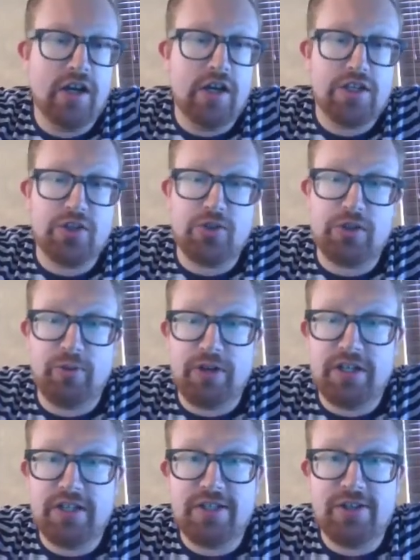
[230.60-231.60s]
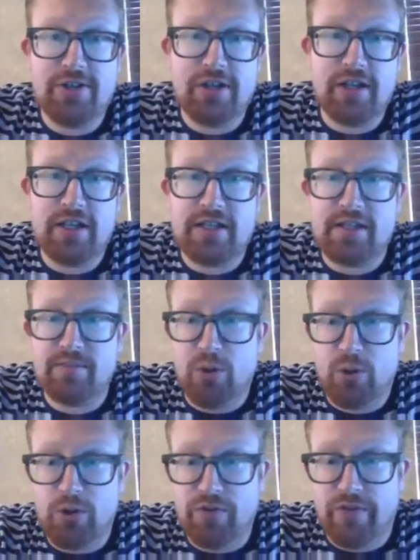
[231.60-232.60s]
So some ways that you can get them
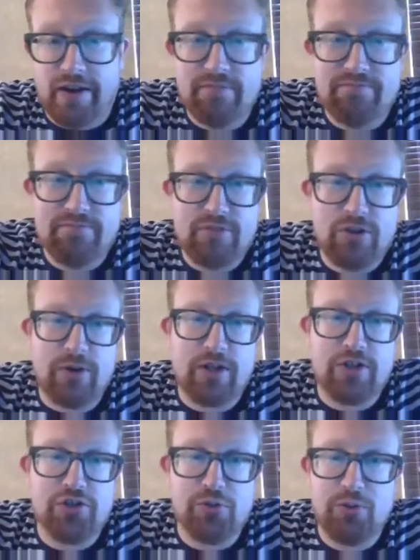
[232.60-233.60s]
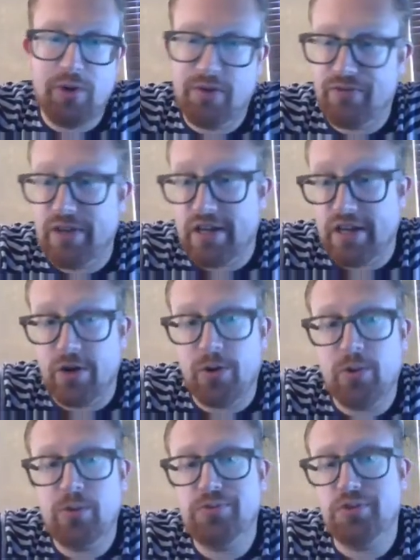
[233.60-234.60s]
motivated: you could do a
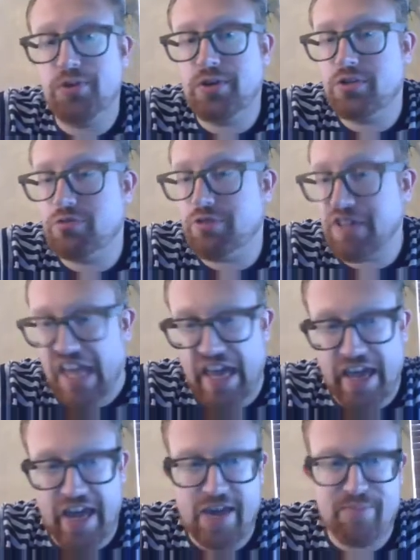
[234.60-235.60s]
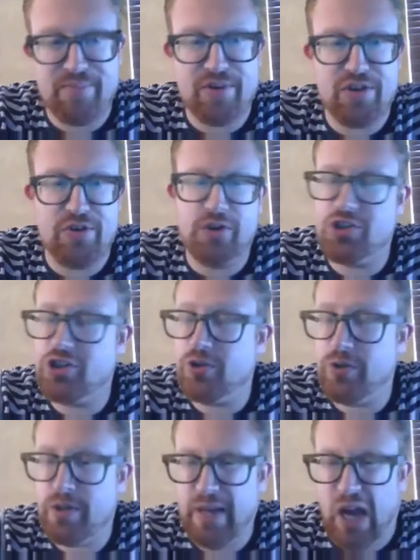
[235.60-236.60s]
video, you can do a game, you can show
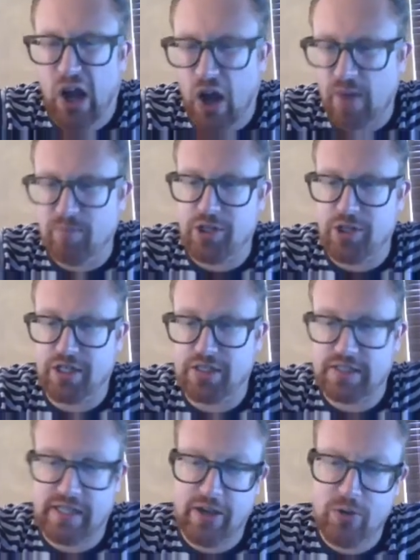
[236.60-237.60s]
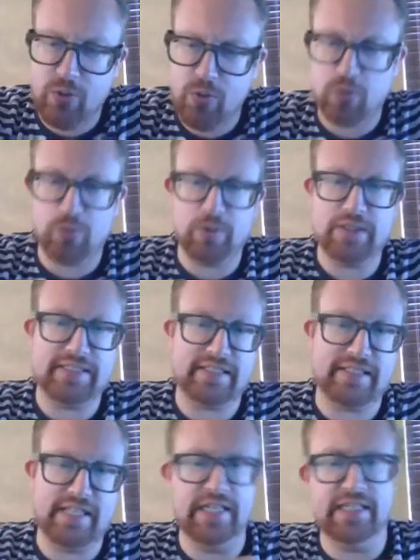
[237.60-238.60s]
them an object, say, oh, what's
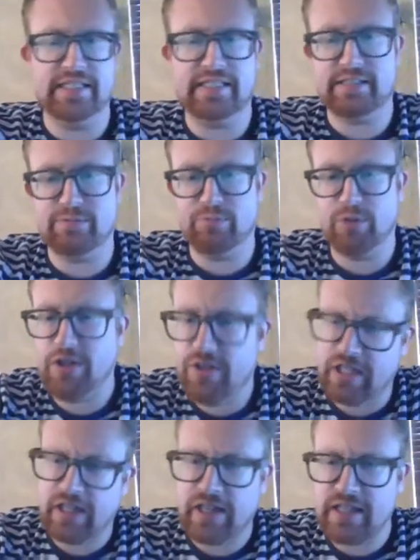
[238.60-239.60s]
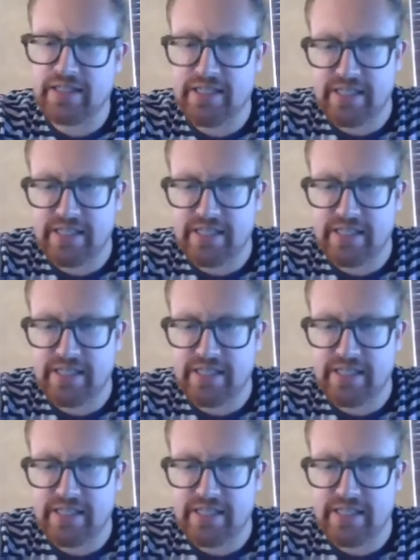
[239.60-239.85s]
this? What do you think this